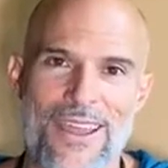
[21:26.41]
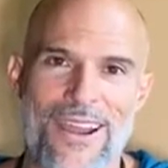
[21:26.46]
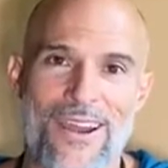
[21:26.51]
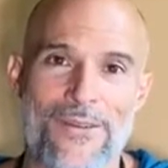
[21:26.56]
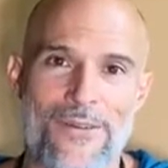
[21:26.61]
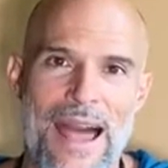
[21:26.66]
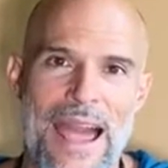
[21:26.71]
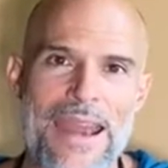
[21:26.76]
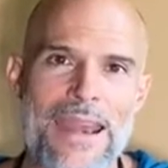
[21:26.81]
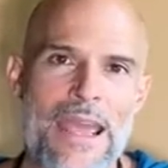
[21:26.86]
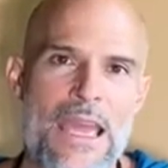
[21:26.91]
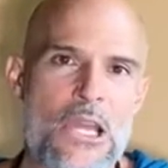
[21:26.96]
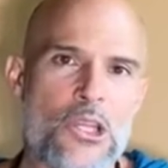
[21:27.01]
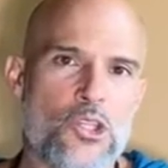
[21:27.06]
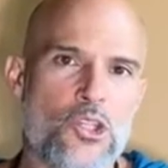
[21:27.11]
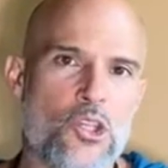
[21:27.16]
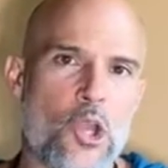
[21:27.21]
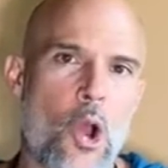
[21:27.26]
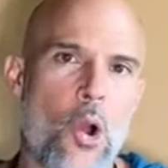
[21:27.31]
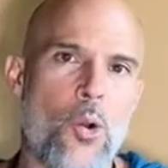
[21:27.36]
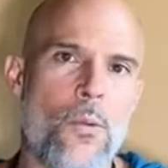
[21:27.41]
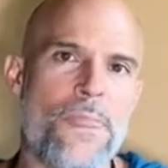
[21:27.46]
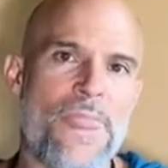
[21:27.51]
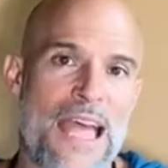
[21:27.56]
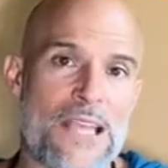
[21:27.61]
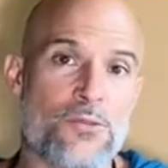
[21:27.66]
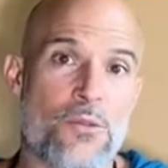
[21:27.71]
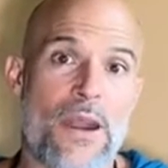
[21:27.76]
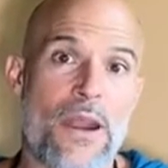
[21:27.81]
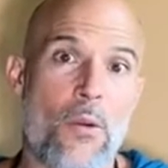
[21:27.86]
All right, so
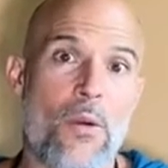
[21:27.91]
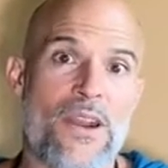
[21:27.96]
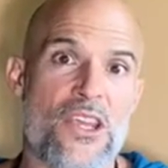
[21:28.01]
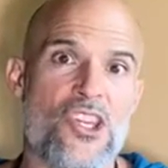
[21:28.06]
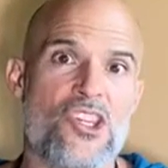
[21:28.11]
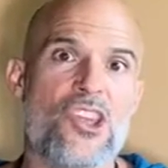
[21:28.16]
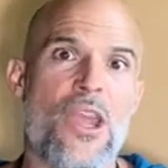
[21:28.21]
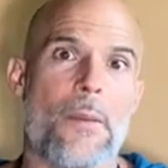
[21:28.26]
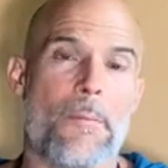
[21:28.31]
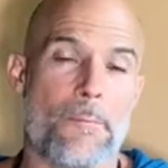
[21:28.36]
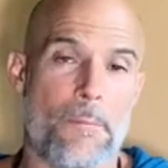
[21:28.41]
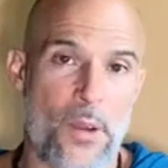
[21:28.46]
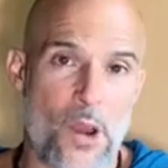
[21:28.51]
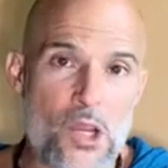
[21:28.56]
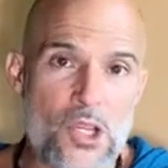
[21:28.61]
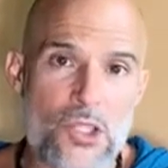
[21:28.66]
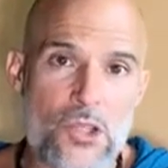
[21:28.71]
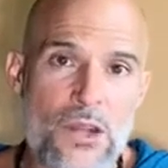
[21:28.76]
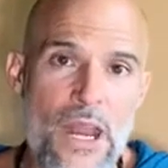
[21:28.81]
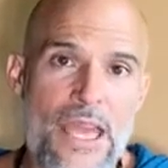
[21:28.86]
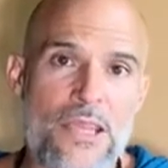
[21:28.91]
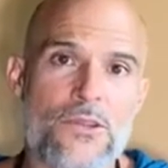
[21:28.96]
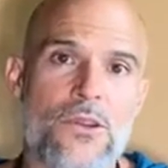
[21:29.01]
that's what I want to share personally.